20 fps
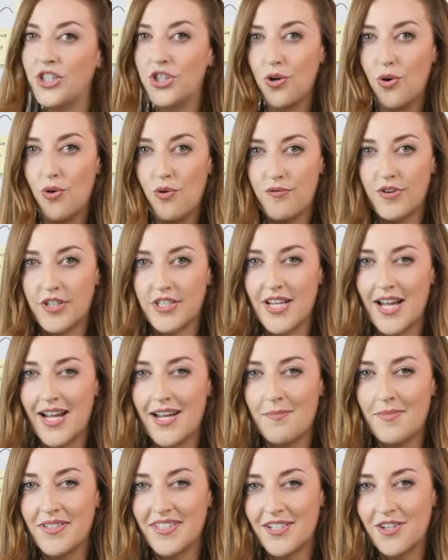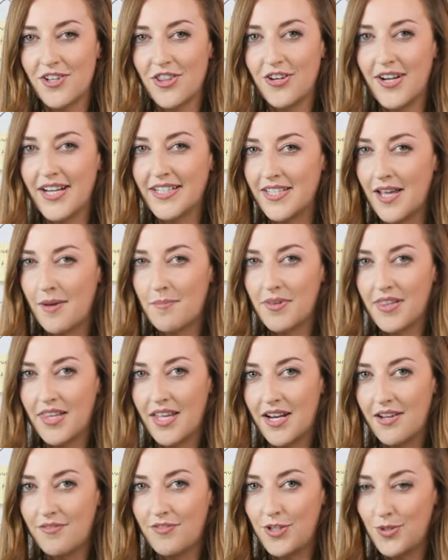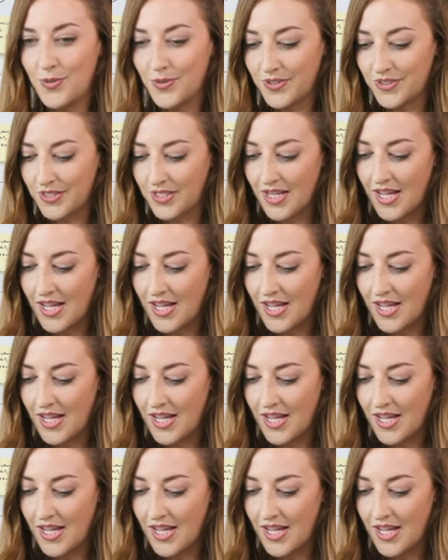overtime is another example that I've used.